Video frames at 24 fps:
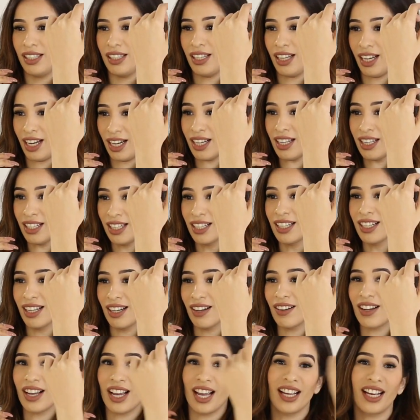Yeah?
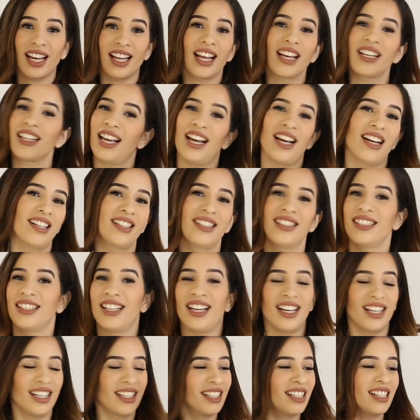Okay, I got it. Yeah,
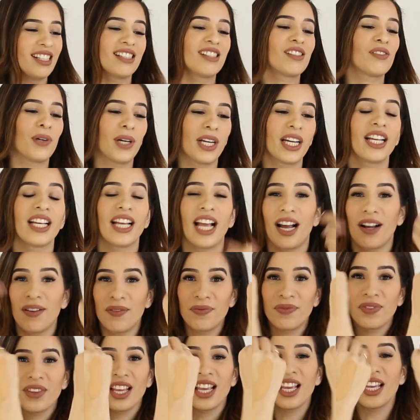yeah. It's what, yeah.
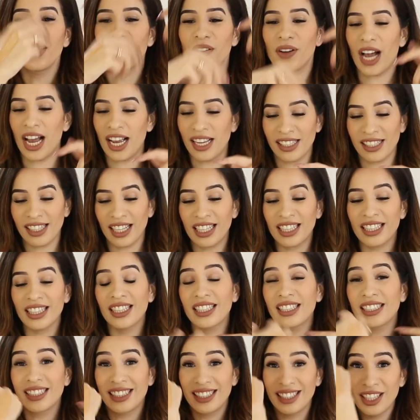You guys, like,
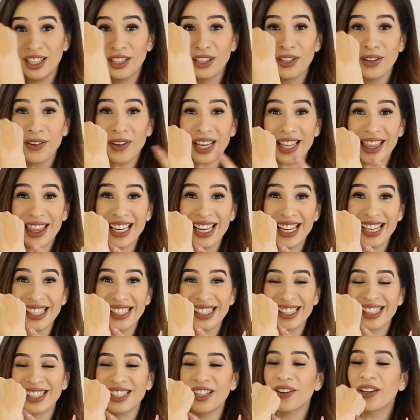look at
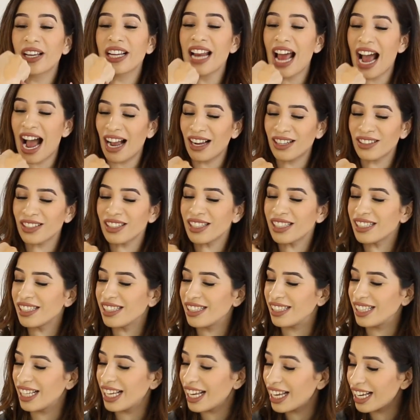these. You can actually
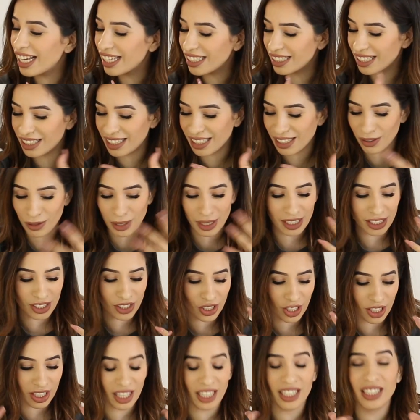see that this one
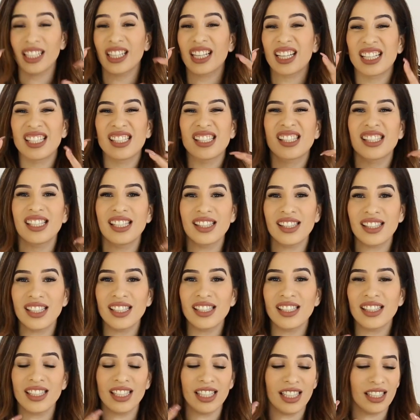is, like, the
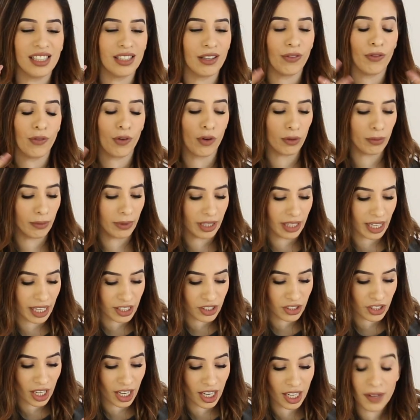consistency, the
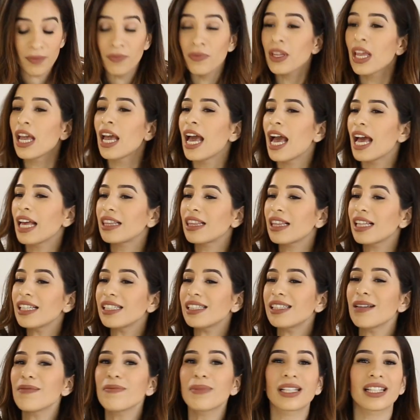formulation. At
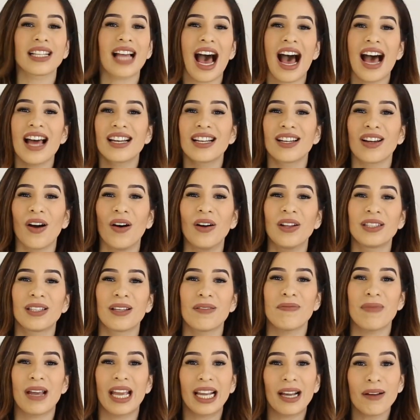least I'm glad that on the
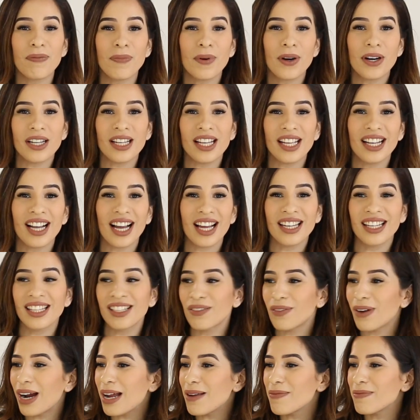makeup part I got it
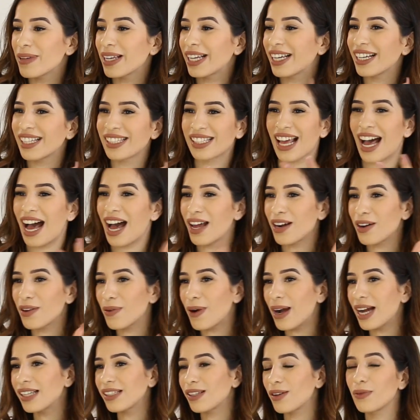right, because
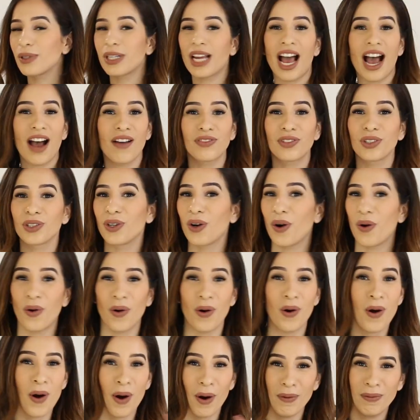otherwise I would have to go
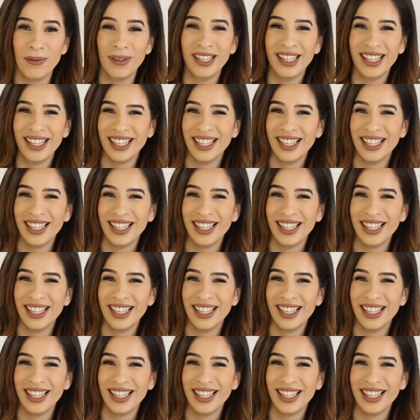home.